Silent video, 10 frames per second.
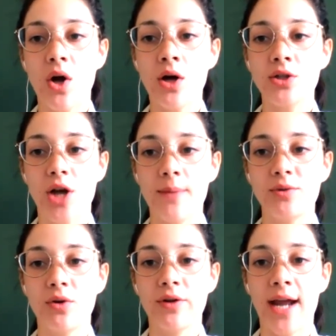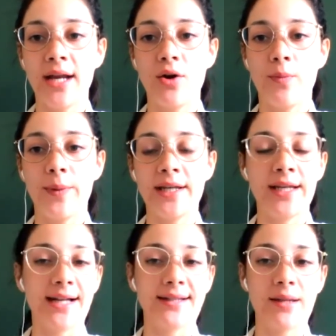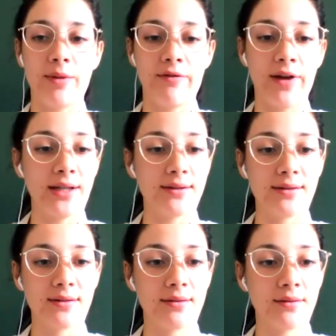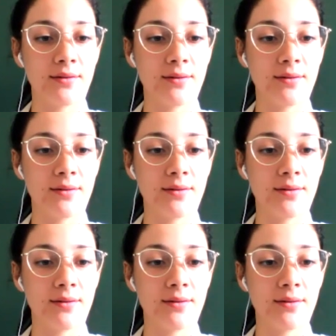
all dropped overnight, hoping to get some advice.